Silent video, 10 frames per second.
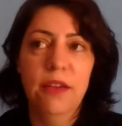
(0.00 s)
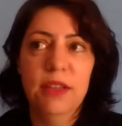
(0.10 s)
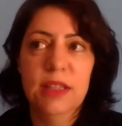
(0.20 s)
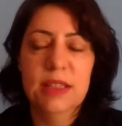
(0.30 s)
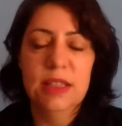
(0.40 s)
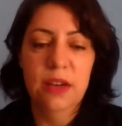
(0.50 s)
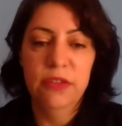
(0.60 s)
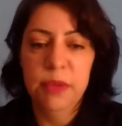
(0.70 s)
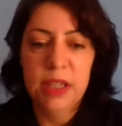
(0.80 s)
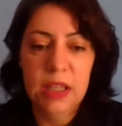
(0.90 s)
Having the
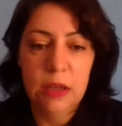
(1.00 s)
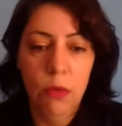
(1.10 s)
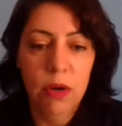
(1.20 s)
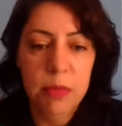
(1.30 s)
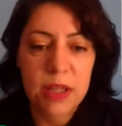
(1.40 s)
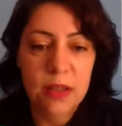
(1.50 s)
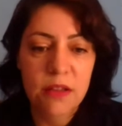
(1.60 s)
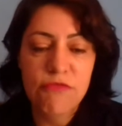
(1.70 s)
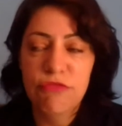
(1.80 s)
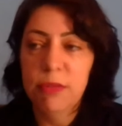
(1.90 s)
self-pity or
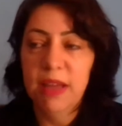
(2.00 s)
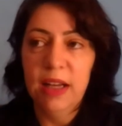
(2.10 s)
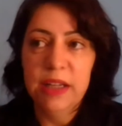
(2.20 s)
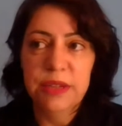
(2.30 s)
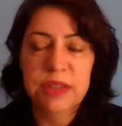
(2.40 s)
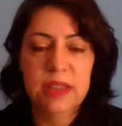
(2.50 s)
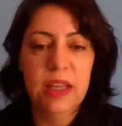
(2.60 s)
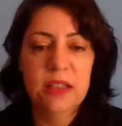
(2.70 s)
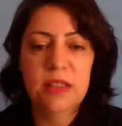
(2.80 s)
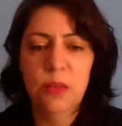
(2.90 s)
being rebellious
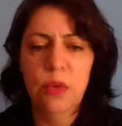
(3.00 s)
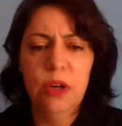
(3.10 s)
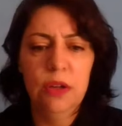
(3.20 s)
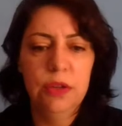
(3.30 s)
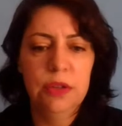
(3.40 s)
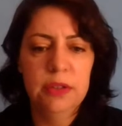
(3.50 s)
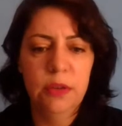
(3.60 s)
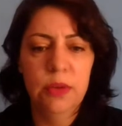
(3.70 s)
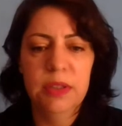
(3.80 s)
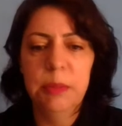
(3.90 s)
against the world
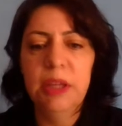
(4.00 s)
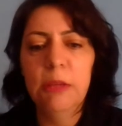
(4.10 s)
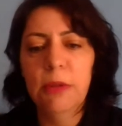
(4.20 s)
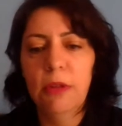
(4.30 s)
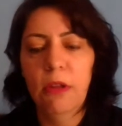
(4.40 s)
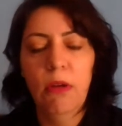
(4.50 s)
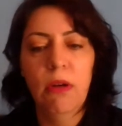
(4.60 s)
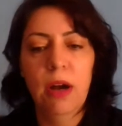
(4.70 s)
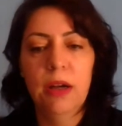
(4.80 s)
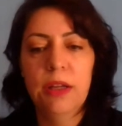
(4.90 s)
or the people,
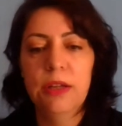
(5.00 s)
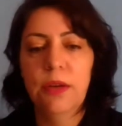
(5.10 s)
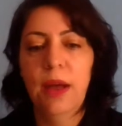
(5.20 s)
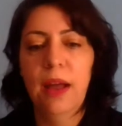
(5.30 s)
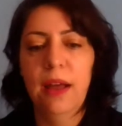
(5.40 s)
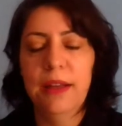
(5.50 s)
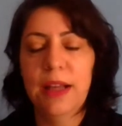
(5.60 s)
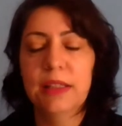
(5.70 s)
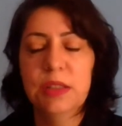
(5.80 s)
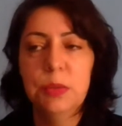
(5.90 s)
or, you know,
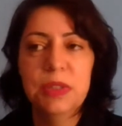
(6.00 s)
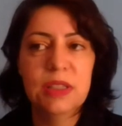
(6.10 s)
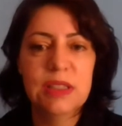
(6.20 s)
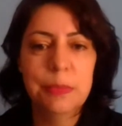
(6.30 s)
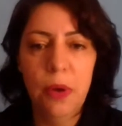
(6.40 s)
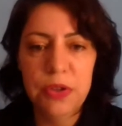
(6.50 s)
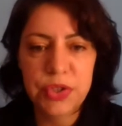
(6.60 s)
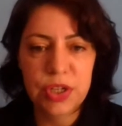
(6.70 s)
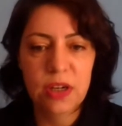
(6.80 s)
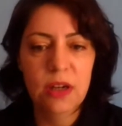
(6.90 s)
assuming this
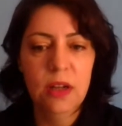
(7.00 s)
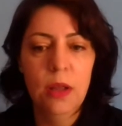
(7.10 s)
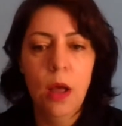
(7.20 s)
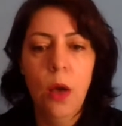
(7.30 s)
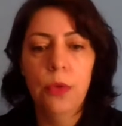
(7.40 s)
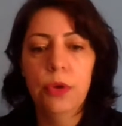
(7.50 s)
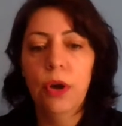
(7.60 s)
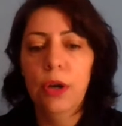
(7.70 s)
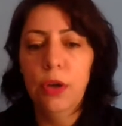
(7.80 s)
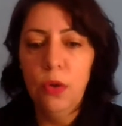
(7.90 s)
posture will
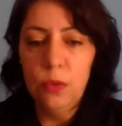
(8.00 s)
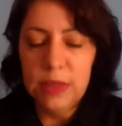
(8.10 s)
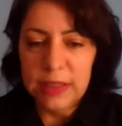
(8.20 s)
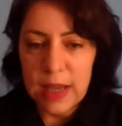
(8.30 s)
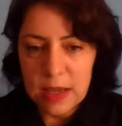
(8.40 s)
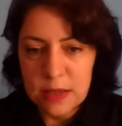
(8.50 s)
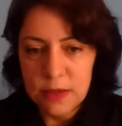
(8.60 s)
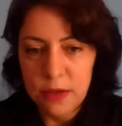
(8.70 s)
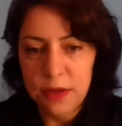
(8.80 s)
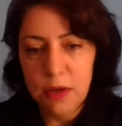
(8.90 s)
not only
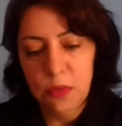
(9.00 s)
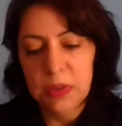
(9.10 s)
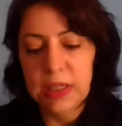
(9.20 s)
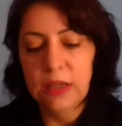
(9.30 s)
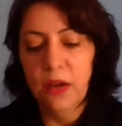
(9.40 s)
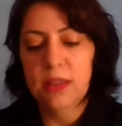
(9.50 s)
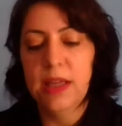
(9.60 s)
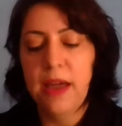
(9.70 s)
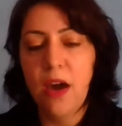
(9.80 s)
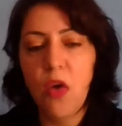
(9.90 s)
not
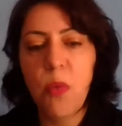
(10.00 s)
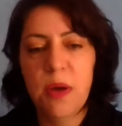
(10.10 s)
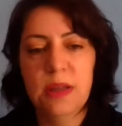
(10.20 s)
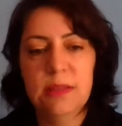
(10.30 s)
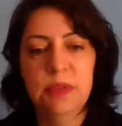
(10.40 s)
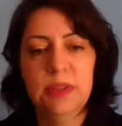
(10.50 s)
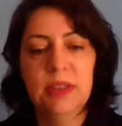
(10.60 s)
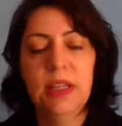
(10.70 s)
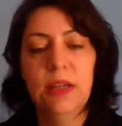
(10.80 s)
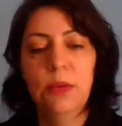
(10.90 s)
help us, but
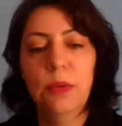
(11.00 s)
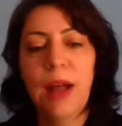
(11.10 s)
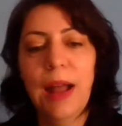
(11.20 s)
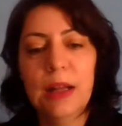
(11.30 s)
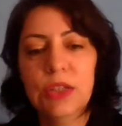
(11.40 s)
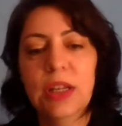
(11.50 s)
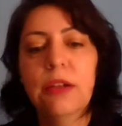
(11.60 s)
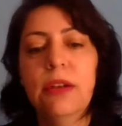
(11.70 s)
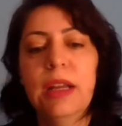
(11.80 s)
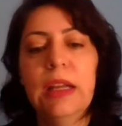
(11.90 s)
it will actually
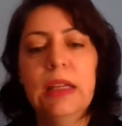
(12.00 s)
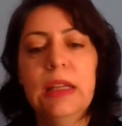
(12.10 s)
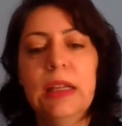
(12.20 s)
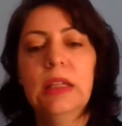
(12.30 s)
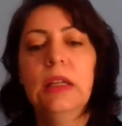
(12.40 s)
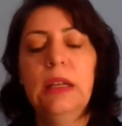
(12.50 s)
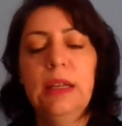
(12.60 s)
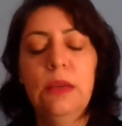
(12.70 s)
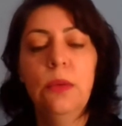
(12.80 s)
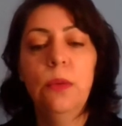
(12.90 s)
create
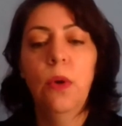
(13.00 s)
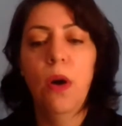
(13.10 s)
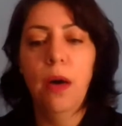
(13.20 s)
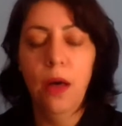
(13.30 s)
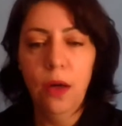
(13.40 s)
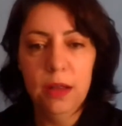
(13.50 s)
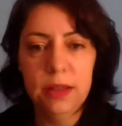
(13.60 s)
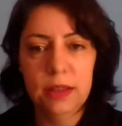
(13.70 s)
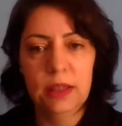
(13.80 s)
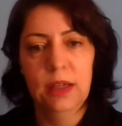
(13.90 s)
new
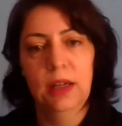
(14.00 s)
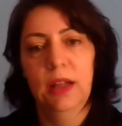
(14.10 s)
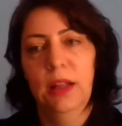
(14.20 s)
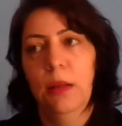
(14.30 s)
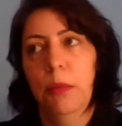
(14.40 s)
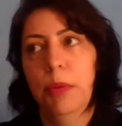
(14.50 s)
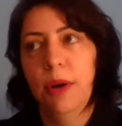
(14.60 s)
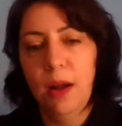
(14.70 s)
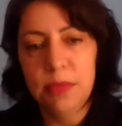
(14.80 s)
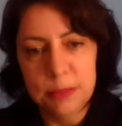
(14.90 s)
other
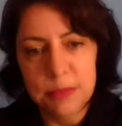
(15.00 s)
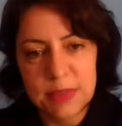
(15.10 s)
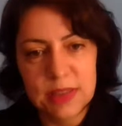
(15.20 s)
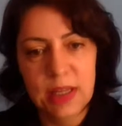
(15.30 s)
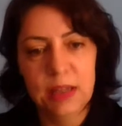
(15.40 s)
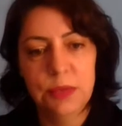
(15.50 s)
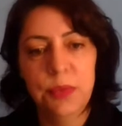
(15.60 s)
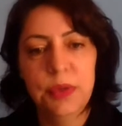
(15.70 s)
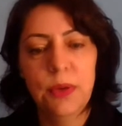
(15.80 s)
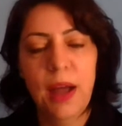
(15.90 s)
problems
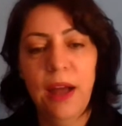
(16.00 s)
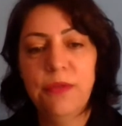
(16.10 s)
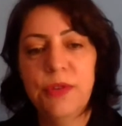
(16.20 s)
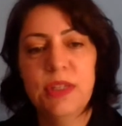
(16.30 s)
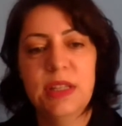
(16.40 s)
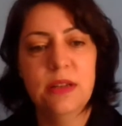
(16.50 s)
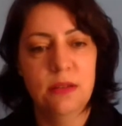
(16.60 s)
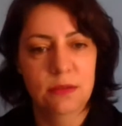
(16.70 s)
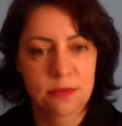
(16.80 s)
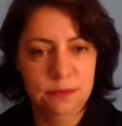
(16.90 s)
that we'll have to
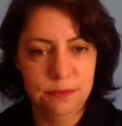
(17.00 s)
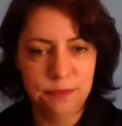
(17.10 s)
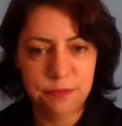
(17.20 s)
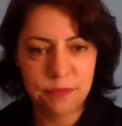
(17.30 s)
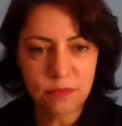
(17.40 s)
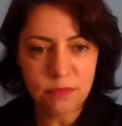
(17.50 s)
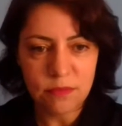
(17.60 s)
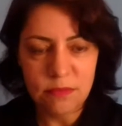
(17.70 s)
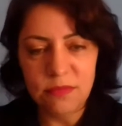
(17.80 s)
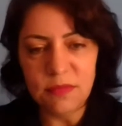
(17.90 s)
deal
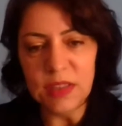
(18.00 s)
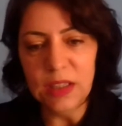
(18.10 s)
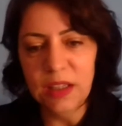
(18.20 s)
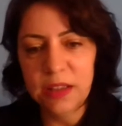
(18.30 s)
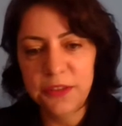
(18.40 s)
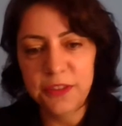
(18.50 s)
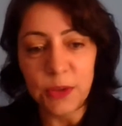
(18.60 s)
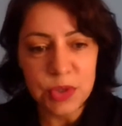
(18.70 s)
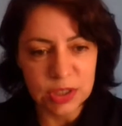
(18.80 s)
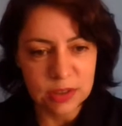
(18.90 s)
in the
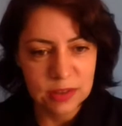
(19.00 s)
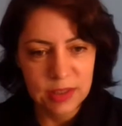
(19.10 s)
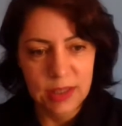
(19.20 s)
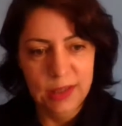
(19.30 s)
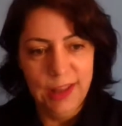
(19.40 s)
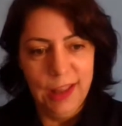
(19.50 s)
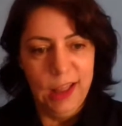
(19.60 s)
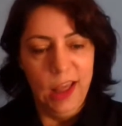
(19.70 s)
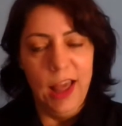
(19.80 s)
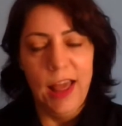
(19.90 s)
future.
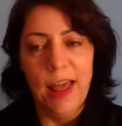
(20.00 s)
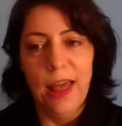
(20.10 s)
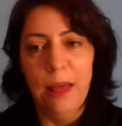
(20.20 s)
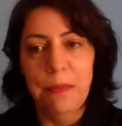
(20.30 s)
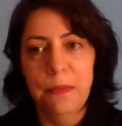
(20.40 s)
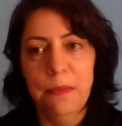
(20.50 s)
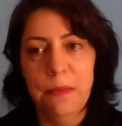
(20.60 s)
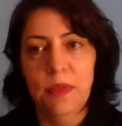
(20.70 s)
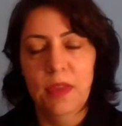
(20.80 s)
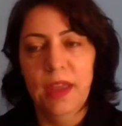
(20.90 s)
And
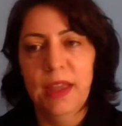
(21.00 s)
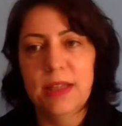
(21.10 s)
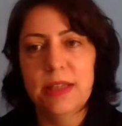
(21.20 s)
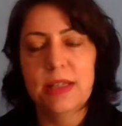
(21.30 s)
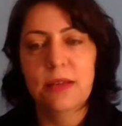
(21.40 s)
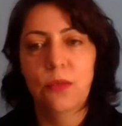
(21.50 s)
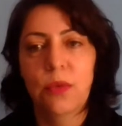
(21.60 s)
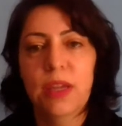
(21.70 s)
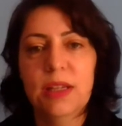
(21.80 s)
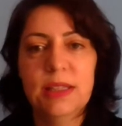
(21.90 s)

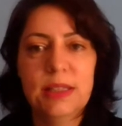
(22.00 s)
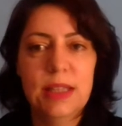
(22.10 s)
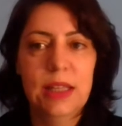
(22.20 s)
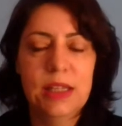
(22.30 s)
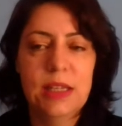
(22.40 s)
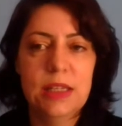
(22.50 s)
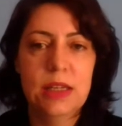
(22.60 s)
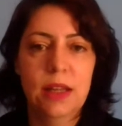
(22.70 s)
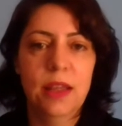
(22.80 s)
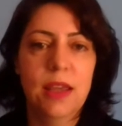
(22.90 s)
we
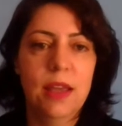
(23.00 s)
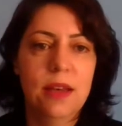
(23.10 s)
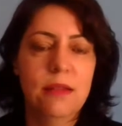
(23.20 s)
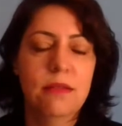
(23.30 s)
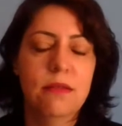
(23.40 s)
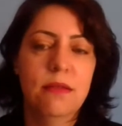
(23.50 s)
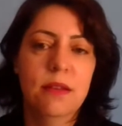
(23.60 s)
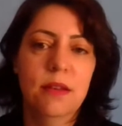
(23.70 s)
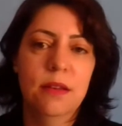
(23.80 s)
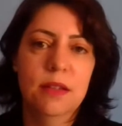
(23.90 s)
understand, again,
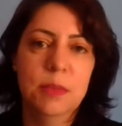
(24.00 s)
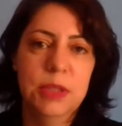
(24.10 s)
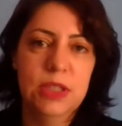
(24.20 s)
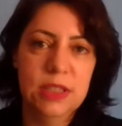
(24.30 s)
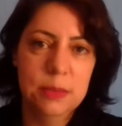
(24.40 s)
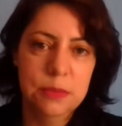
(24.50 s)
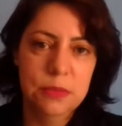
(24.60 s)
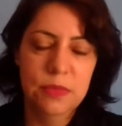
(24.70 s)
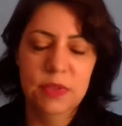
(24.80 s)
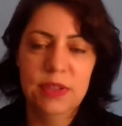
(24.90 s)

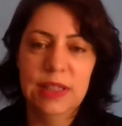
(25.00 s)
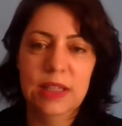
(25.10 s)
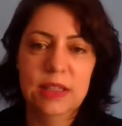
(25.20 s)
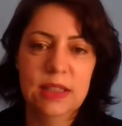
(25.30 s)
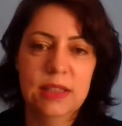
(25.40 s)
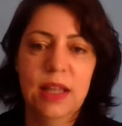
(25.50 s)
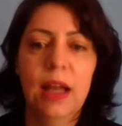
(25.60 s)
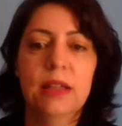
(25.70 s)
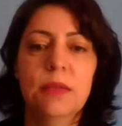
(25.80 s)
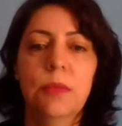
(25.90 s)
Spiritism teaches us
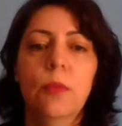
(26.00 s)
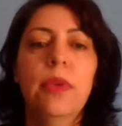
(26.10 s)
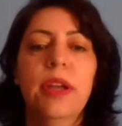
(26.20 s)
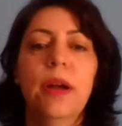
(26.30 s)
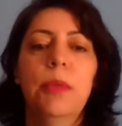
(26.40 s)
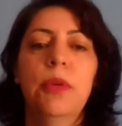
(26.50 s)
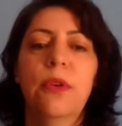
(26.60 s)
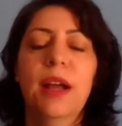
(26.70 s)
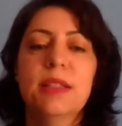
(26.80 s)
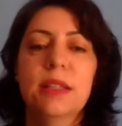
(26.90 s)
that we are
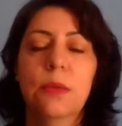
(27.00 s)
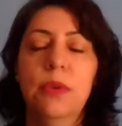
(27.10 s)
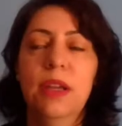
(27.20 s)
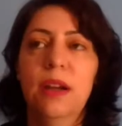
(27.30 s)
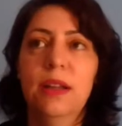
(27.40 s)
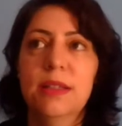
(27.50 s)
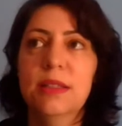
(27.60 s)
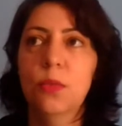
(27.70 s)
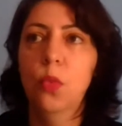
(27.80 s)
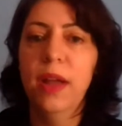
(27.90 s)
progressing. We are in this
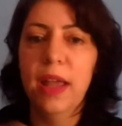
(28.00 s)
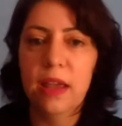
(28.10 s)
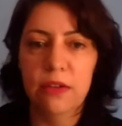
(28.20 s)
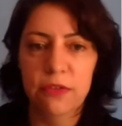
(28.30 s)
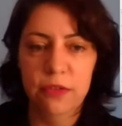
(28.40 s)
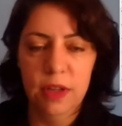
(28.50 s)
way of